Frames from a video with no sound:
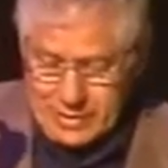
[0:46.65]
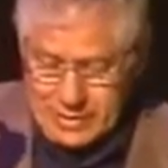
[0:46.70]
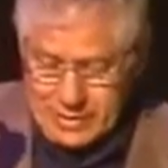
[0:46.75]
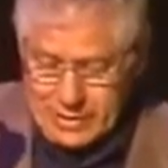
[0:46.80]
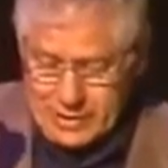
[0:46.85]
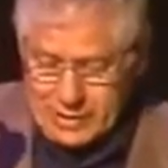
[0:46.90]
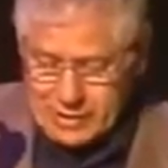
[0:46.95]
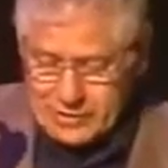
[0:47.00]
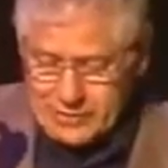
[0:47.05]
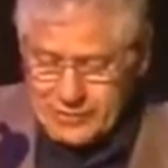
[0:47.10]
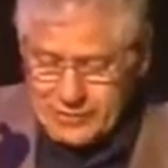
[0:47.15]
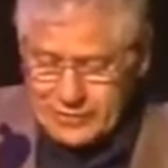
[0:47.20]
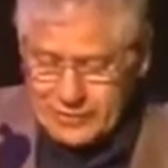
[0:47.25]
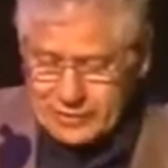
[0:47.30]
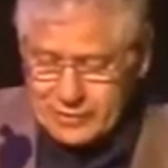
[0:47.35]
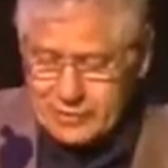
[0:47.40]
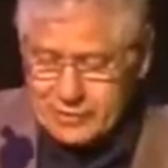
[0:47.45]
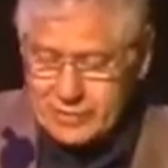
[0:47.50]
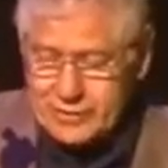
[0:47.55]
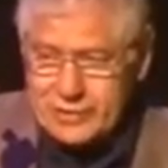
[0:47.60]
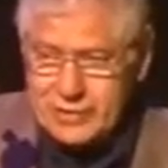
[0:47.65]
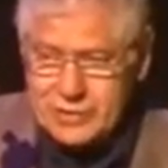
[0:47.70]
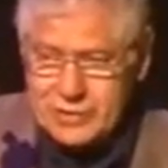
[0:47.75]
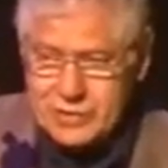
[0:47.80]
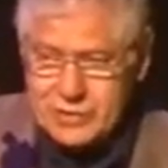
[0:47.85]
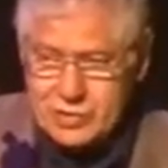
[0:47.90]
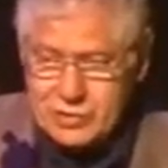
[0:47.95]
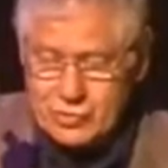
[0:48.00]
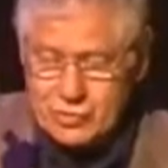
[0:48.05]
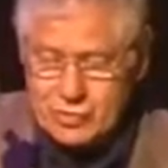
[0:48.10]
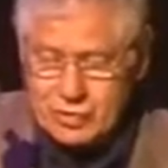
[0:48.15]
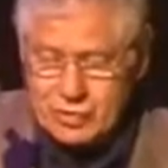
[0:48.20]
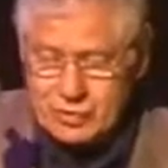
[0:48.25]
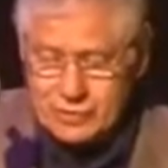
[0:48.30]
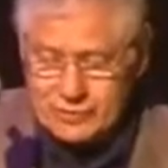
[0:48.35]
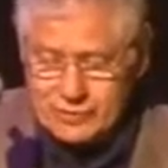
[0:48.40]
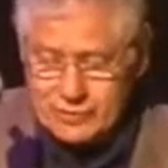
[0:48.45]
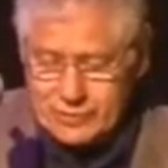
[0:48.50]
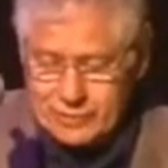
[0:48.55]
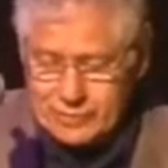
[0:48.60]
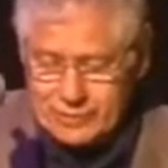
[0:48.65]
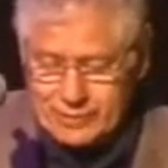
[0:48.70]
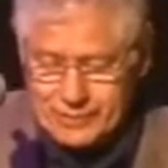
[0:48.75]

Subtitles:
heartfelt greetings to all of you.